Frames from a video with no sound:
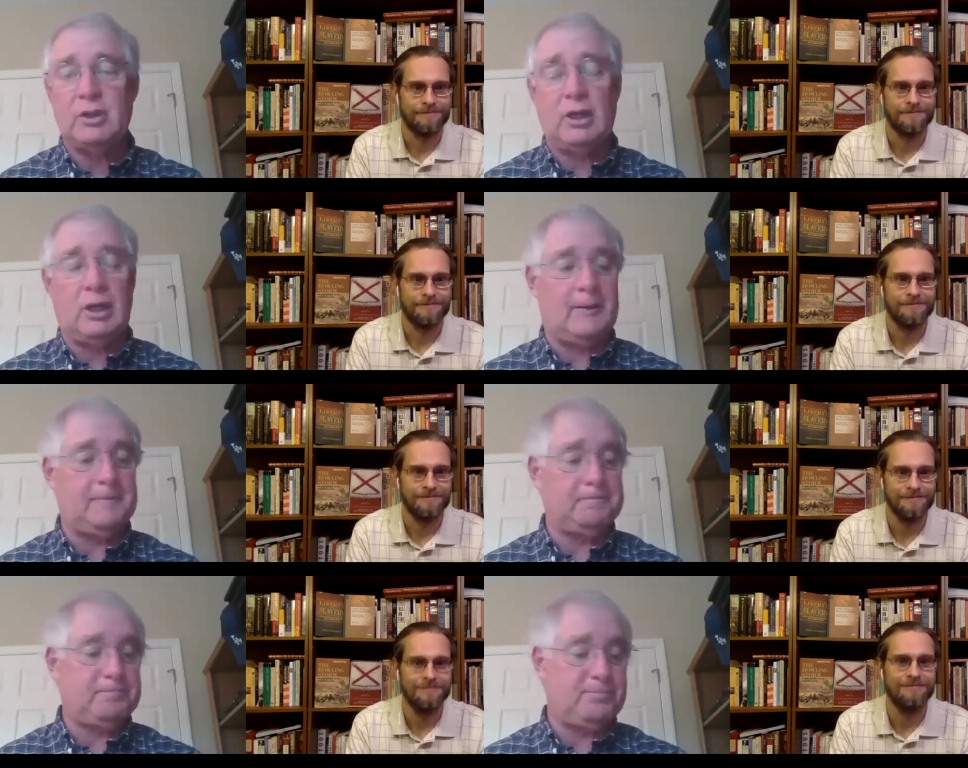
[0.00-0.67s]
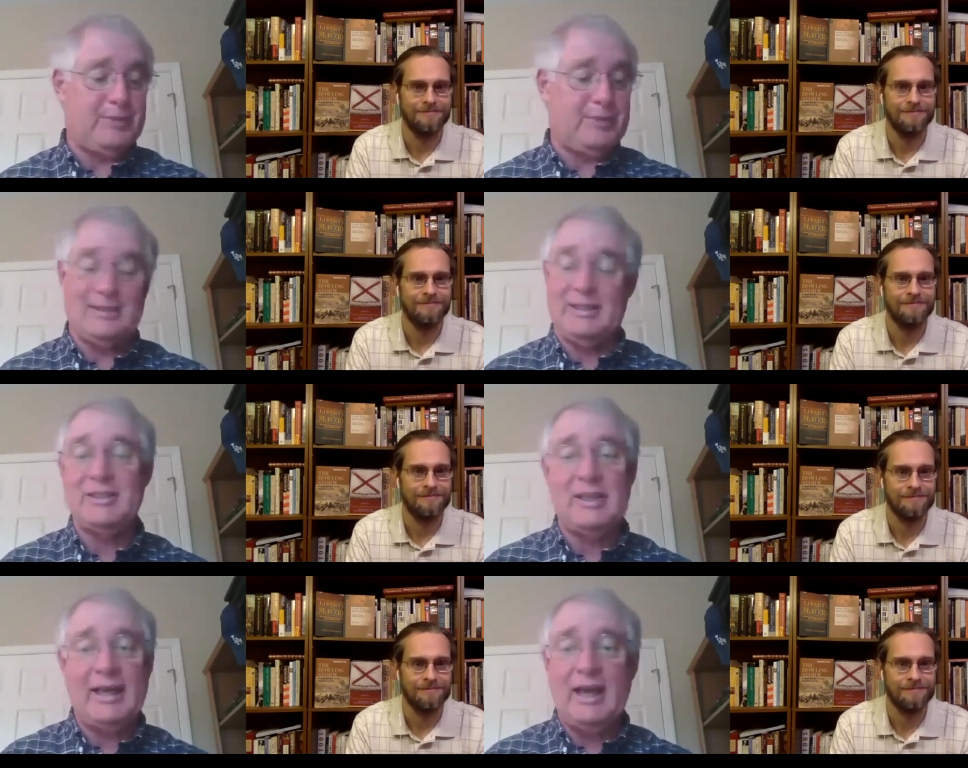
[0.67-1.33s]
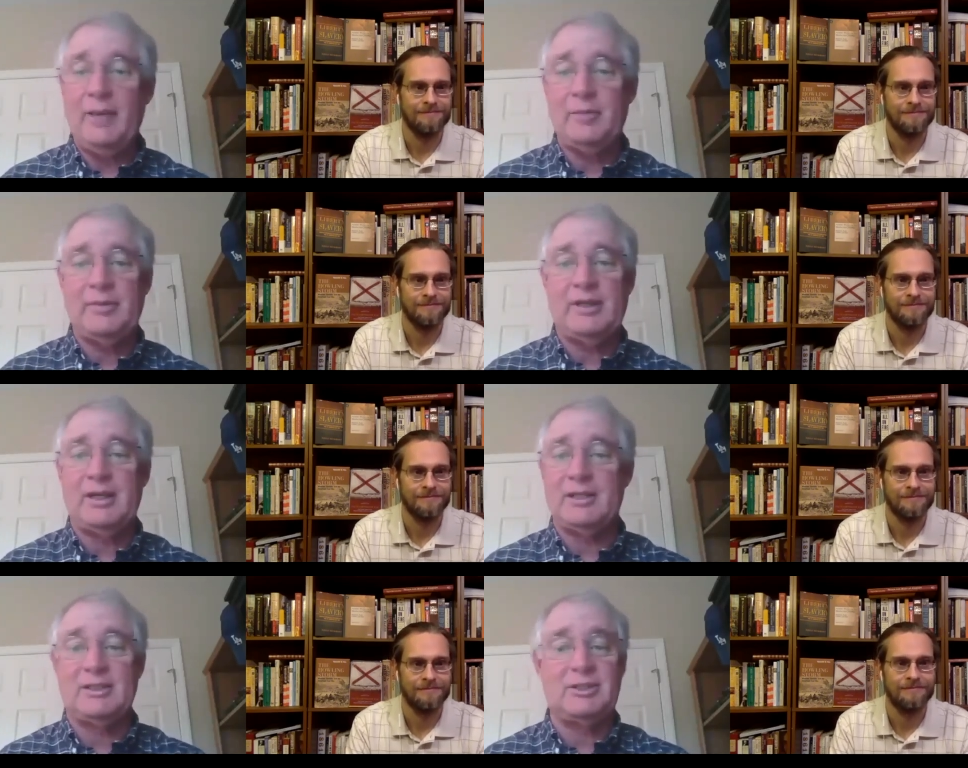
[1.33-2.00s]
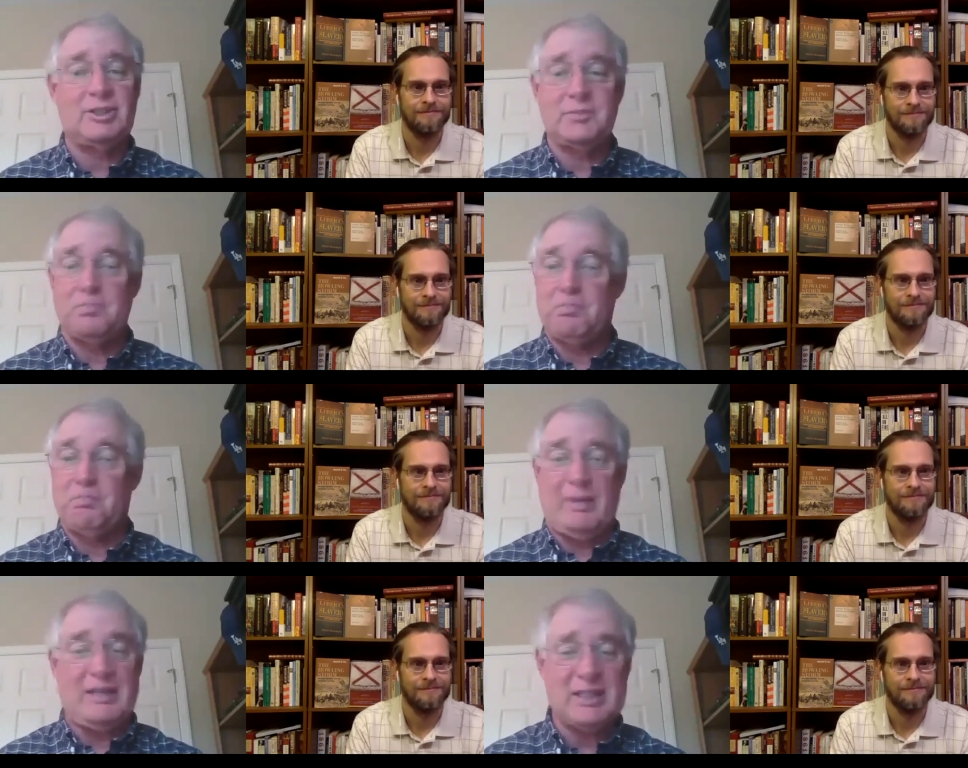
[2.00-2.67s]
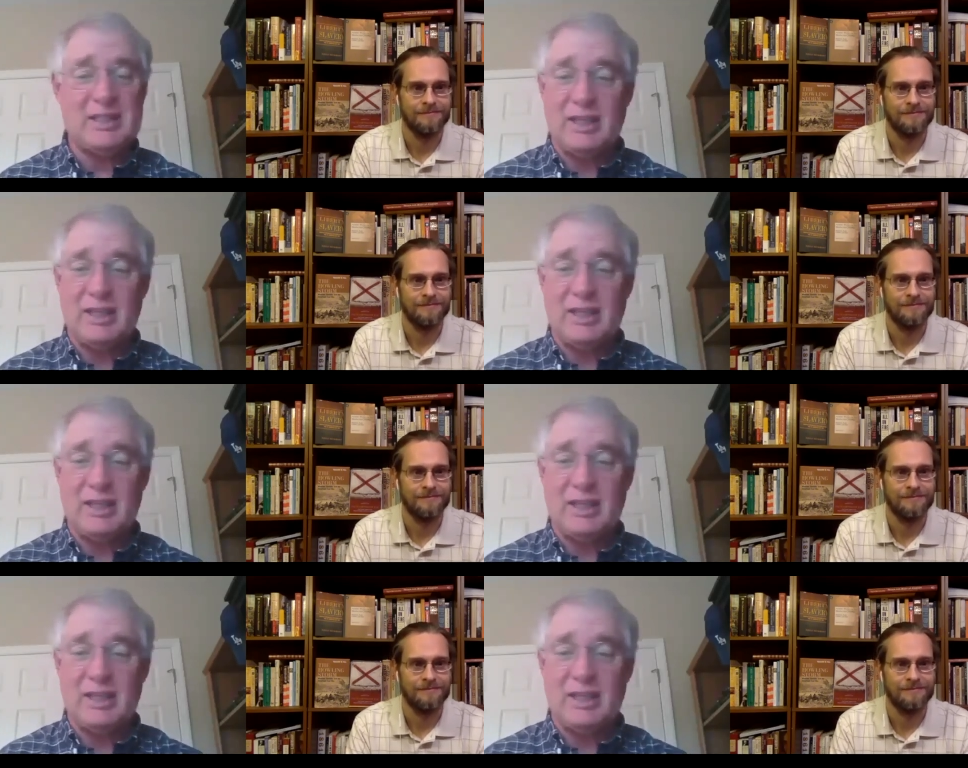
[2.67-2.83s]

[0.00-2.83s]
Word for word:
Speaker 1: Um, but it doesn't happen because it's just beastly